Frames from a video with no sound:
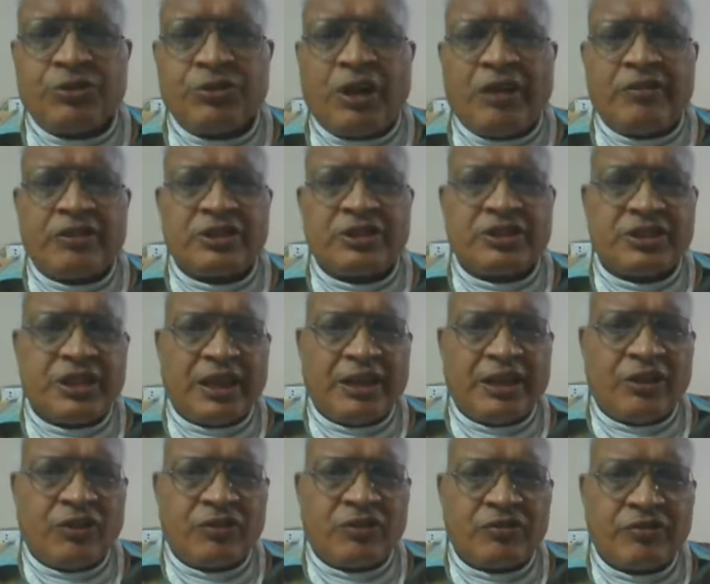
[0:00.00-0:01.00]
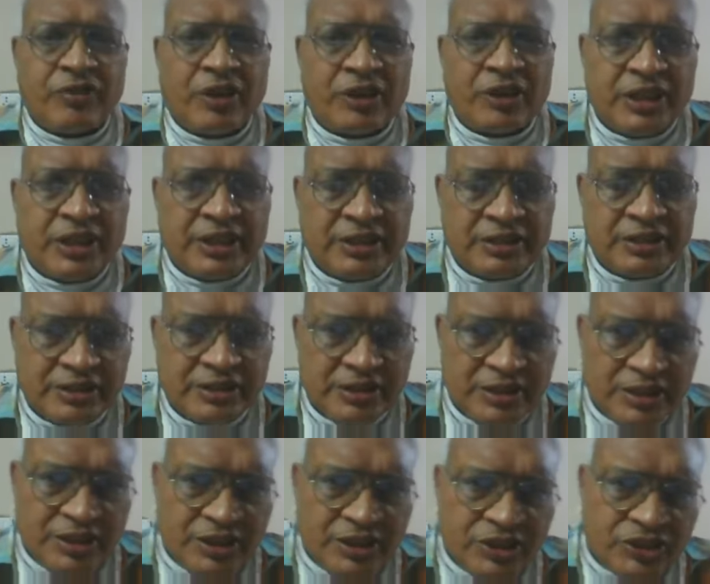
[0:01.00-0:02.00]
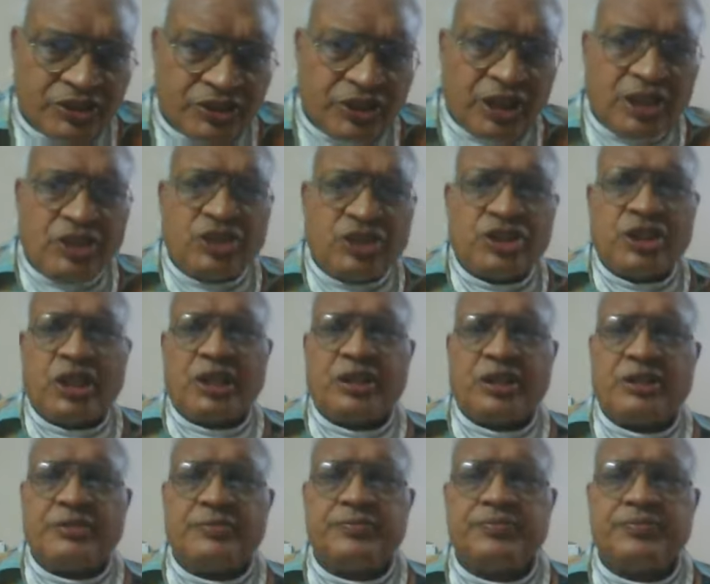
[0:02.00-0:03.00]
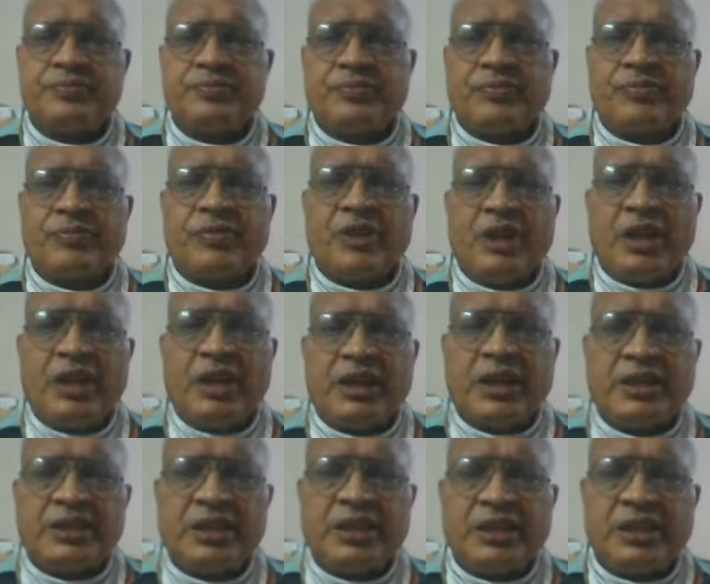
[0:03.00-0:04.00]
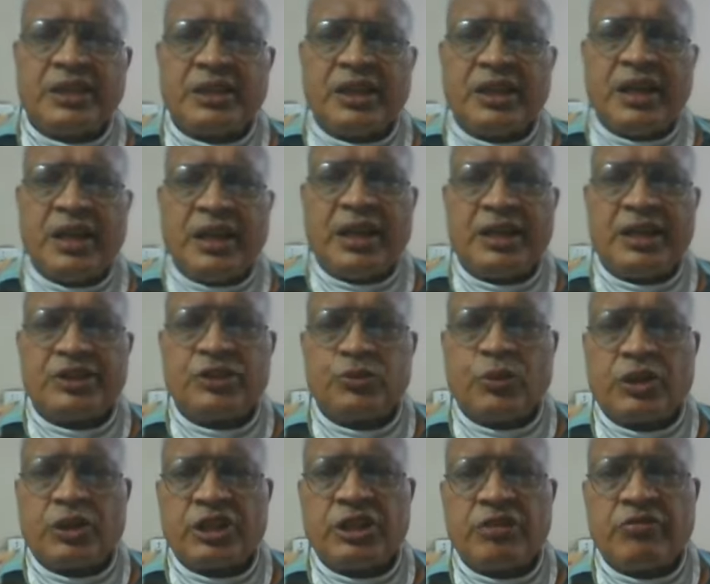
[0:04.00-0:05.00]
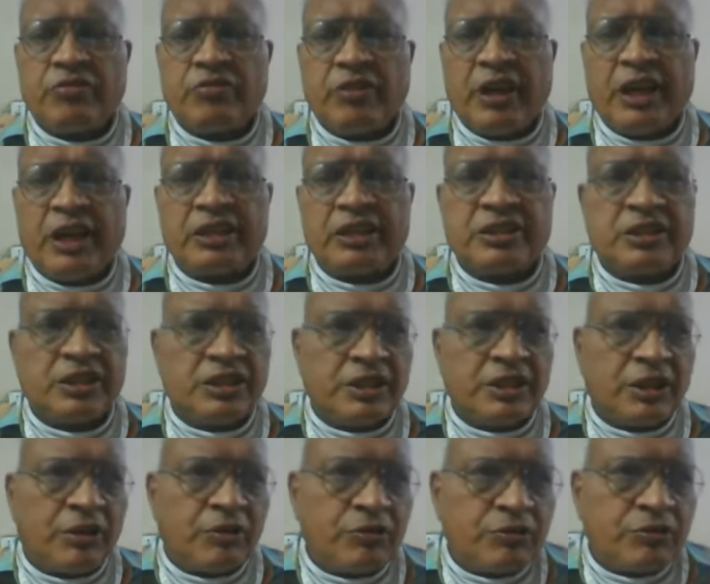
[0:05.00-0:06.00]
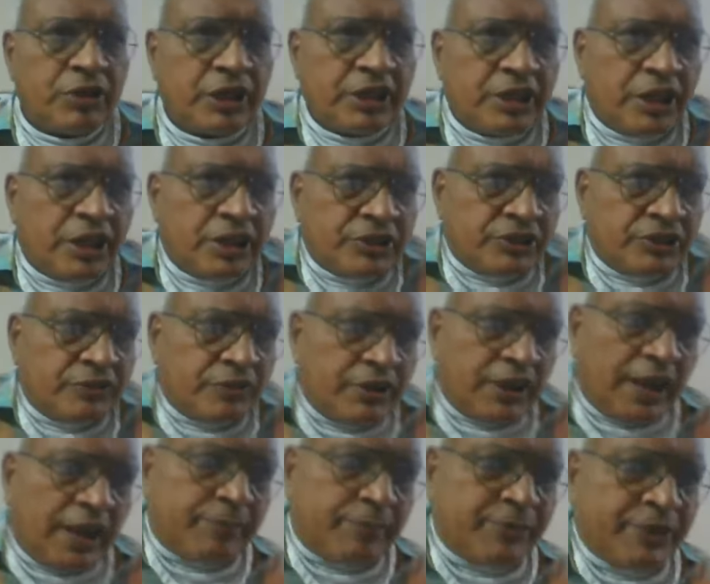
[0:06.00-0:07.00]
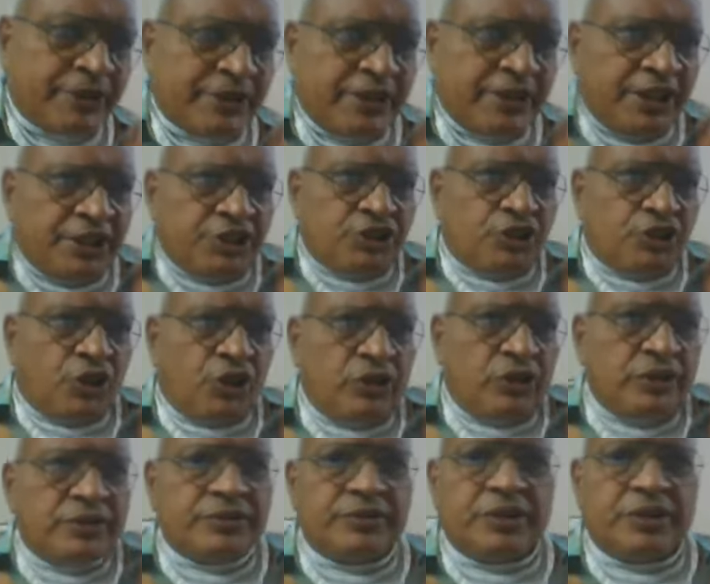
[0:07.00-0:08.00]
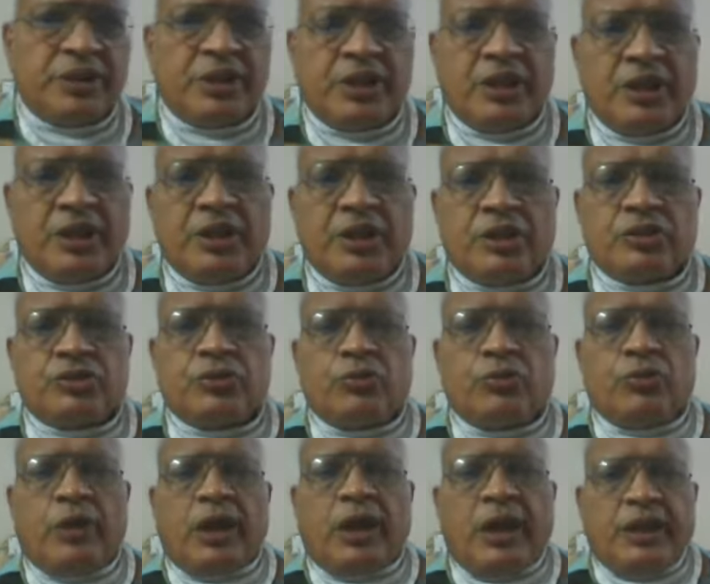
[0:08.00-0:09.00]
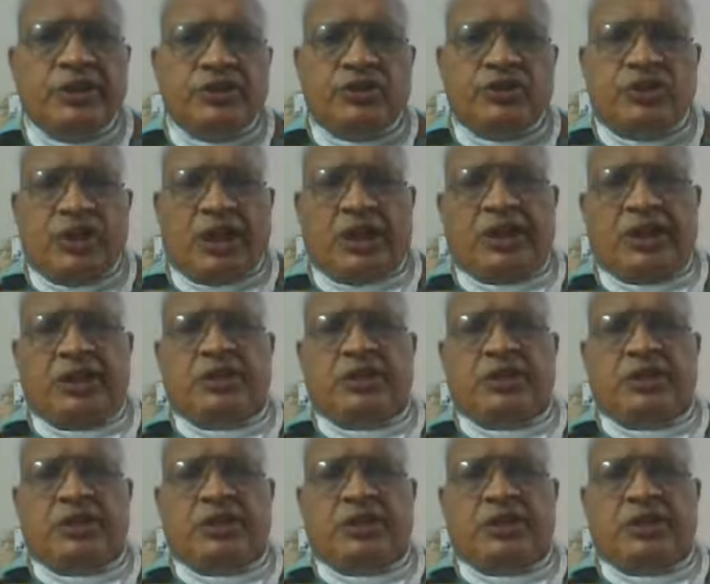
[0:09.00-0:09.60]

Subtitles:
covered 2 hours along for that screen share, and I think it's working well till now. I can't say up to later on. So when I